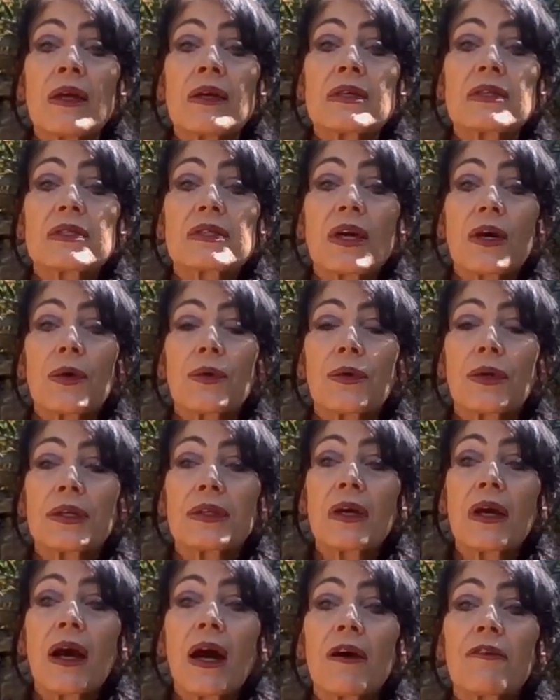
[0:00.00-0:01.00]
So
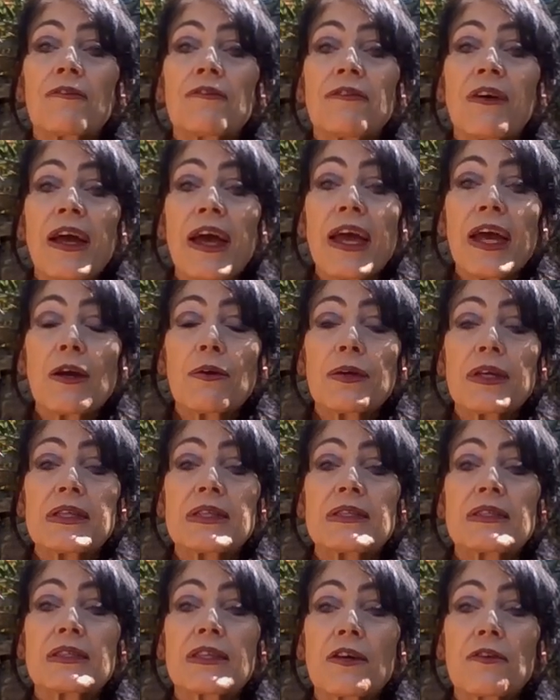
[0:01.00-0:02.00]
there are
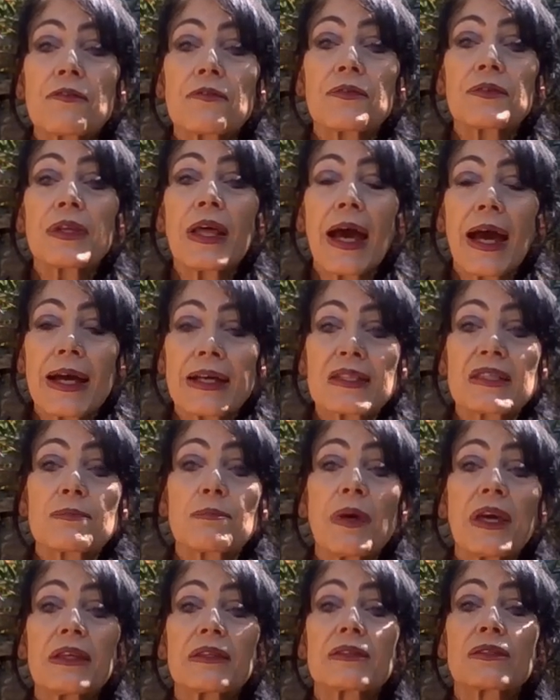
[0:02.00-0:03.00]
various different
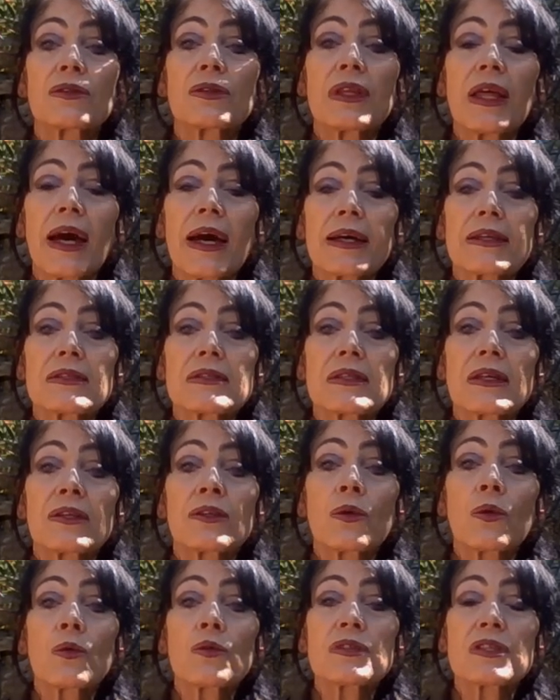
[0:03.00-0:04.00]
aspects to that,
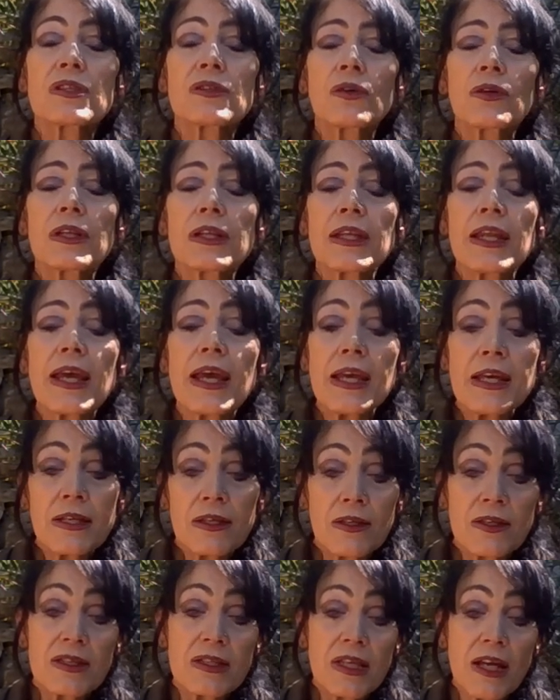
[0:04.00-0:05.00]
and also not
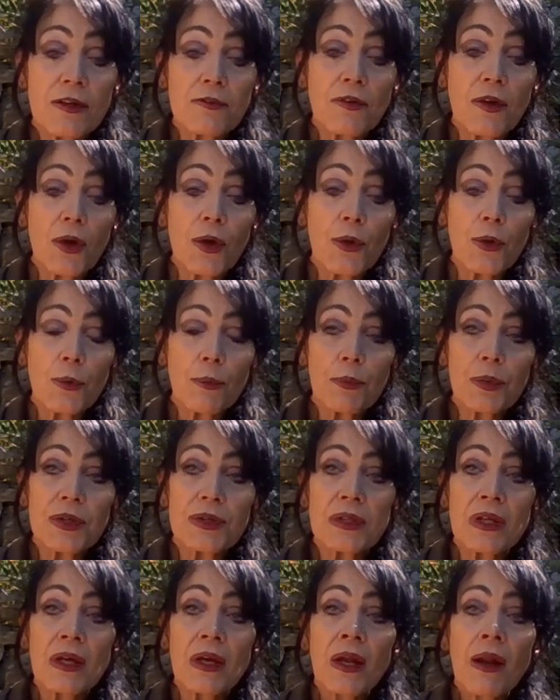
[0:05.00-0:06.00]
laying yourself
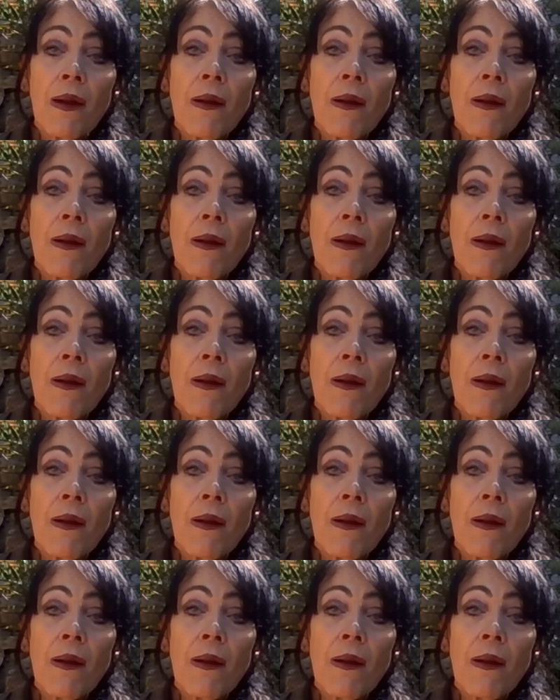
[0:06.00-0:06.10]
open